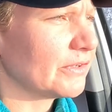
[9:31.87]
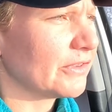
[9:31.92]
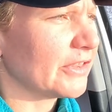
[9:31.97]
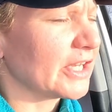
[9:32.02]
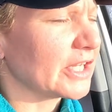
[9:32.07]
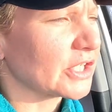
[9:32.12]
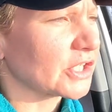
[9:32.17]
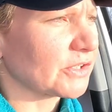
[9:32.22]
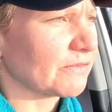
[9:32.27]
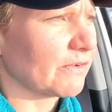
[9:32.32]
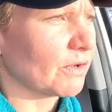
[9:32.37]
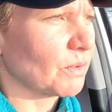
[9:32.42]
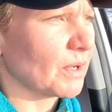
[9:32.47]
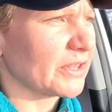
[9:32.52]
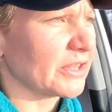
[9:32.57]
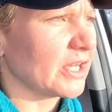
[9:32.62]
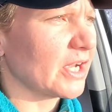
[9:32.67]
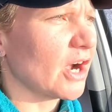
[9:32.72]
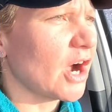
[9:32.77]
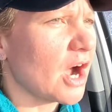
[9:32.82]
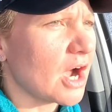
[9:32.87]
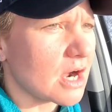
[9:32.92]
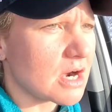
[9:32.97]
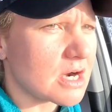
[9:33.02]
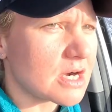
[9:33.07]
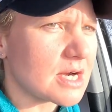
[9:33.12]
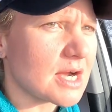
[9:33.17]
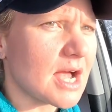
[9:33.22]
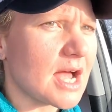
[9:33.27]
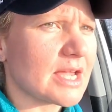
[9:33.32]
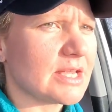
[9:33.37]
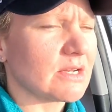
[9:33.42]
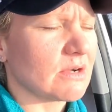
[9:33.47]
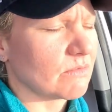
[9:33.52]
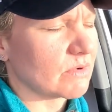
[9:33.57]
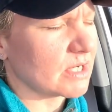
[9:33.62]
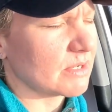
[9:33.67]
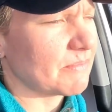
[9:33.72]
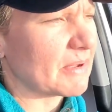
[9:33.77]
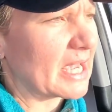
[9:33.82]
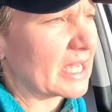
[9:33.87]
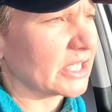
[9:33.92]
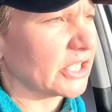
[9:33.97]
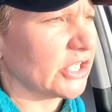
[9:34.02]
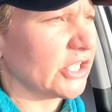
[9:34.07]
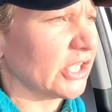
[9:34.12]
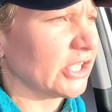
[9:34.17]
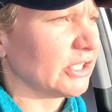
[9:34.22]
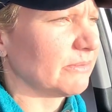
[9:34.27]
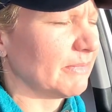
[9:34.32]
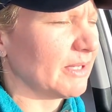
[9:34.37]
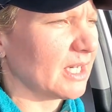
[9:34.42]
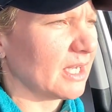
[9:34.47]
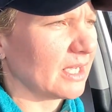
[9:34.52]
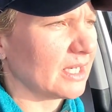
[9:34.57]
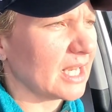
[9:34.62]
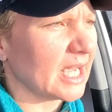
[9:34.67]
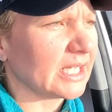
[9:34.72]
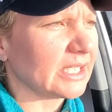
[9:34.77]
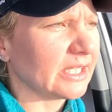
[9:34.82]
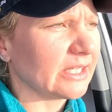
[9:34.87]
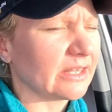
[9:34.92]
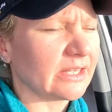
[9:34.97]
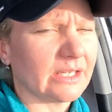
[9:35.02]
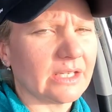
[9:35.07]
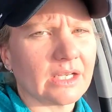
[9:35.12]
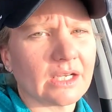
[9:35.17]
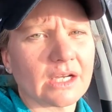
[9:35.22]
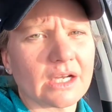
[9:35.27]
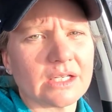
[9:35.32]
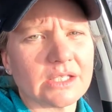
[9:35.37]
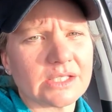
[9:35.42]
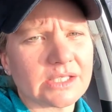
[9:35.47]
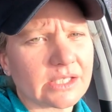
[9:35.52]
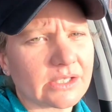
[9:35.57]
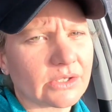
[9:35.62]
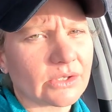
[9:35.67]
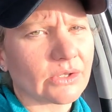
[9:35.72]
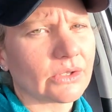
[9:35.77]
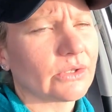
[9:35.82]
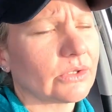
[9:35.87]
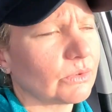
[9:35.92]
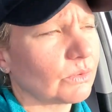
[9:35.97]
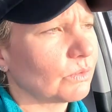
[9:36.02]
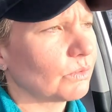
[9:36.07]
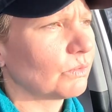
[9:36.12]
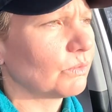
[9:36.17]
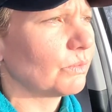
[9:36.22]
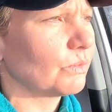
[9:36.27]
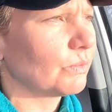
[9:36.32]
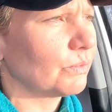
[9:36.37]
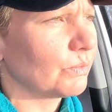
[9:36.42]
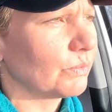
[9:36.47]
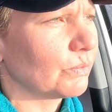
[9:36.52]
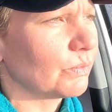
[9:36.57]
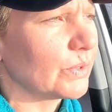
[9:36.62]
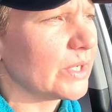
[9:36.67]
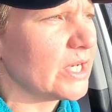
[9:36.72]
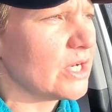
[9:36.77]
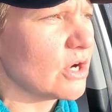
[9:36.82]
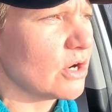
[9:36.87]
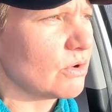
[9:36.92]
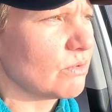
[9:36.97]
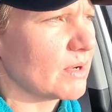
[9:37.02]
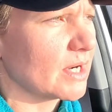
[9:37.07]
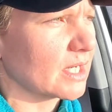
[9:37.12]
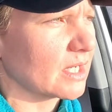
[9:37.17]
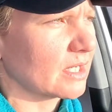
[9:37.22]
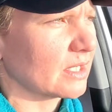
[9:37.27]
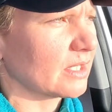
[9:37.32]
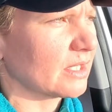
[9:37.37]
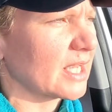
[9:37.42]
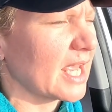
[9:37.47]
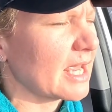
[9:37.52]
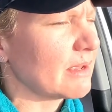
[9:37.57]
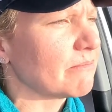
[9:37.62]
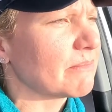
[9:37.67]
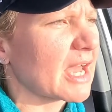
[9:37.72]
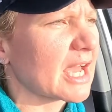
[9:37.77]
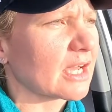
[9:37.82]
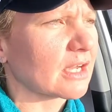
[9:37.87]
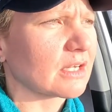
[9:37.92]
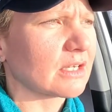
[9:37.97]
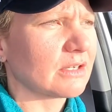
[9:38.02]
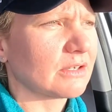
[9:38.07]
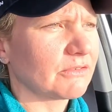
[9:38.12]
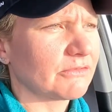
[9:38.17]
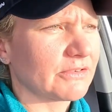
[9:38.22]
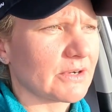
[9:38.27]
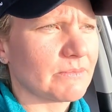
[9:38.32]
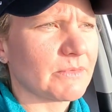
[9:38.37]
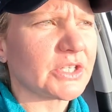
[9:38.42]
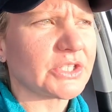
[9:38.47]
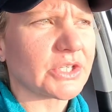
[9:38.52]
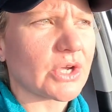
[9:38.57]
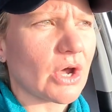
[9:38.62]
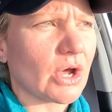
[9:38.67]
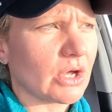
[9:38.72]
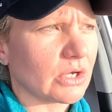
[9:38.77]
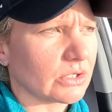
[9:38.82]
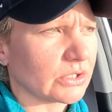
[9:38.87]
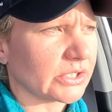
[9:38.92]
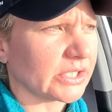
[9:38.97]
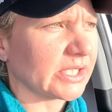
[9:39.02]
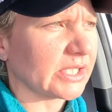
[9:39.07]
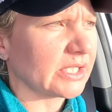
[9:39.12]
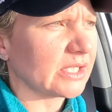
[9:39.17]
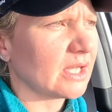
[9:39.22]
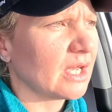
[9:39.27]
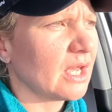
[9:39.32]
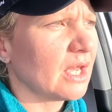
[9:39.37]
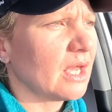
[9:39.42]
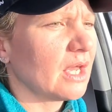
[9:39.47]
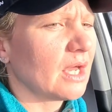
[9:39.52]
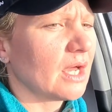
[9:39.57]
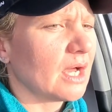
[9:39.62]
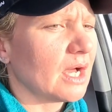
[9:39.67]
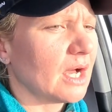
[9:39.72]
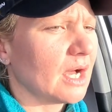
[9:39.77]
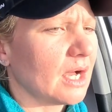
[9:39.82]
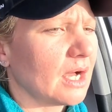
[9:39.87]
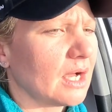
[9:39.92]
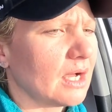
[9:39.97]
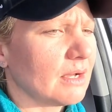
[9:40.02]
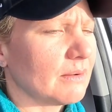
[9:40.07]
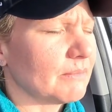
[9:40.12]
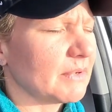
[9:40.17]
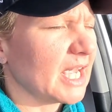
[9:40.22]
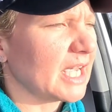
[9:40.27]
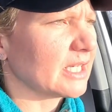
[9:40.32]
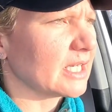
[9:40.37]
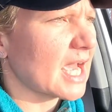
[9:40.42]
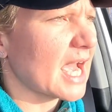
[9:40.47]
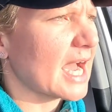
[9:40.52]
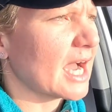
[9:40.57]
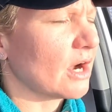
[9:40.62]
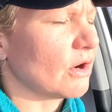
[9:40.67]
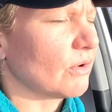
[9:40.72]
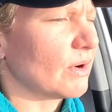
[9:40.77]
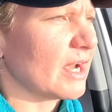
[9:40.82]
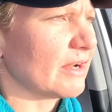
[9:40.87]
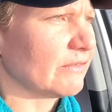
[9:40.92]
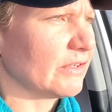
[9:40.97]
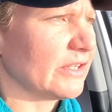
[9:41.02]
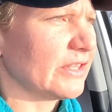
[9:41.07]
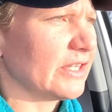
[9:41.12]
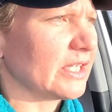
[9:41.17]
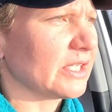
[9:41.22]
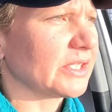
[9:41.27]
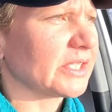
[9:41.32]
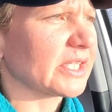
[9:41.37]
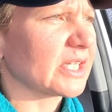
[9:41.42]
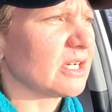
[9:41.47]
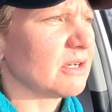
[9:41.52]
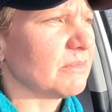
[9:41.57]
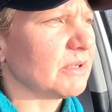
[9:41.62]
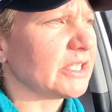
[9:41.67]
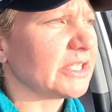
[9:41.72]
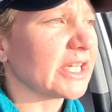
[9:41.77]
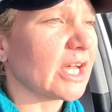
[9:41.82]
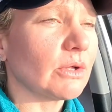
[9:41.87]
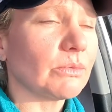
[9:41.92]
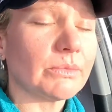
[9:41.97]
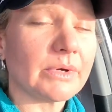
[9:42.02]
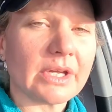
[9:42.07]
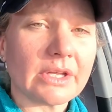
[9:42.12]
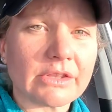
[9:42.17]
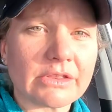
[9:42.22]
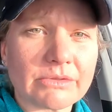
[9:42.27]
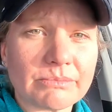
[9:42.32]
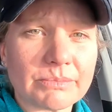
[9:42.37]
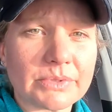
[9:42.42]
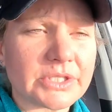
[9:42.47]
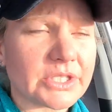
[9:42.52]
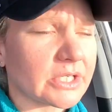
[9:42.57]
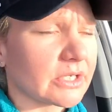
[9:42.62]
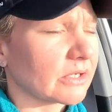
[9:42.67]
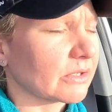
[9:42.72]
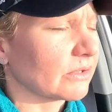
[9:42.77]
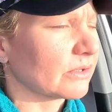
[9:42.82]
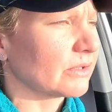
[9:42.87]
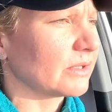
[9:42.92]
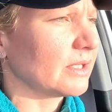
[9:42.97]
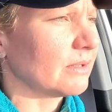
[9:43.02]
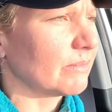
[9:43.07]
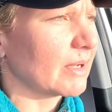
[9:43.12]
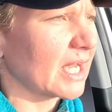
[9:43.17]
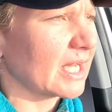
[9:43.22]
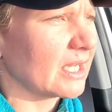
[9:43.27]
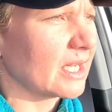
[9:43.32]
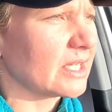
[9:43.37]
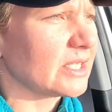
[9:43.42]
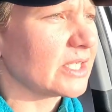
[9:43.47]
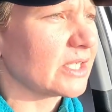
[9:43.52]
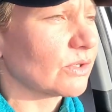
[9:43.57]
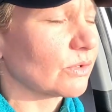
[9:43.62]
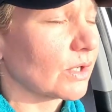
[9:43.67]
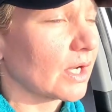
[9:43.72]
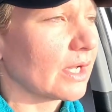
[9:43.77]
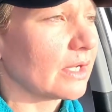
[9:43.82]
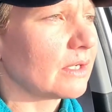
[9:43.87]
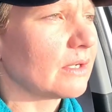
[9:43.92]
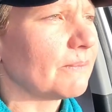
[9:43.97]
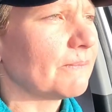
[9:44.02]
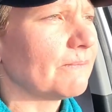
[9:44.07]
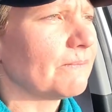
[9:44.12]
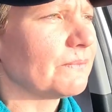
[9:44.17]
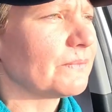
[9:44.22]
things for what they are, I don't want to pass judgment on anything until we know what came back from the dogs, and how everything is going to be dealt with, particularly by Iditarod.